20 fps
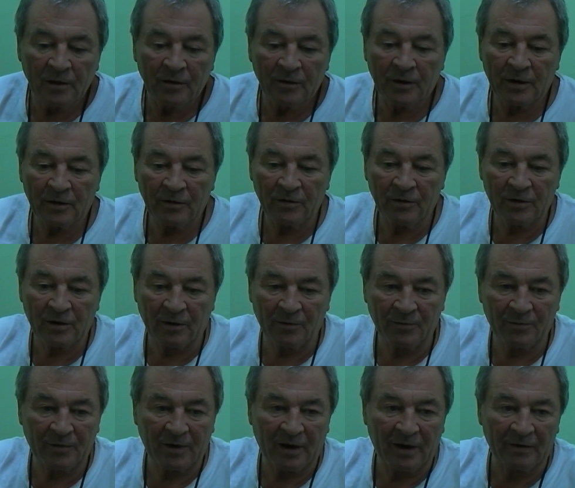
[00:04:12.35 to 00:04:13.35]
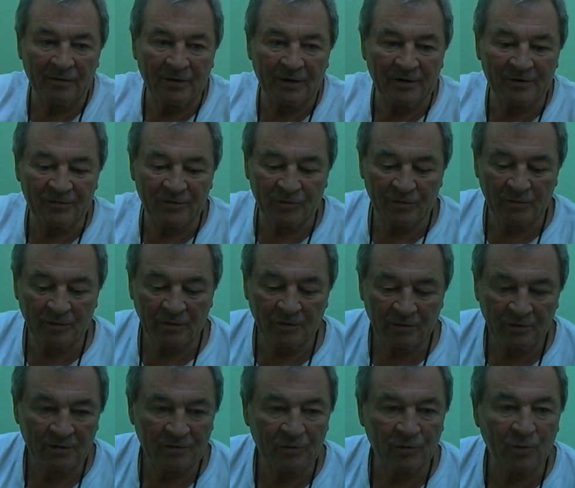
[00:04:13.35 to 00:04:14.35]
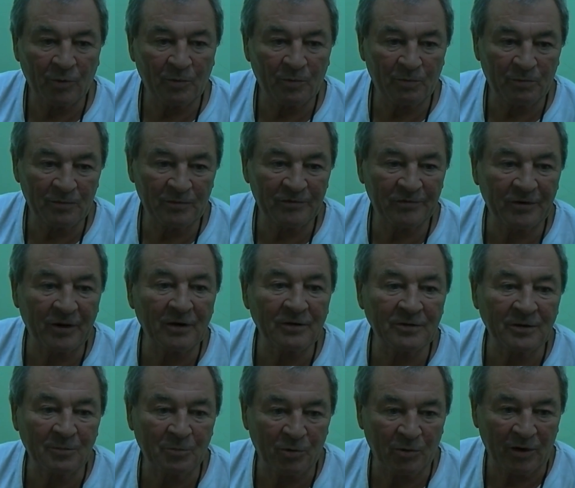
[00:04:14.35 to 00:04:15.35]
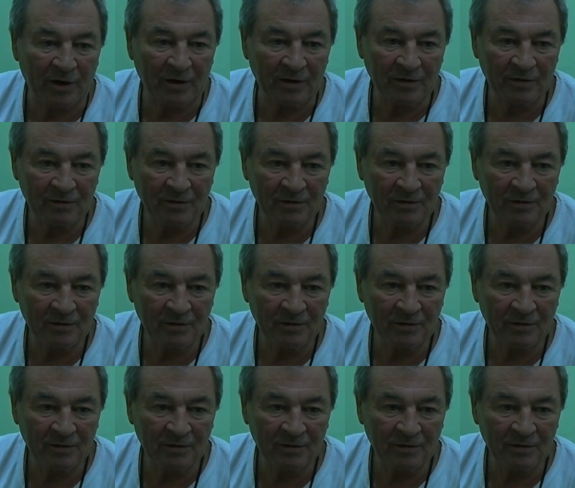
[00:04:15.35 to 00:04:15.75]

then you come like this to a starting point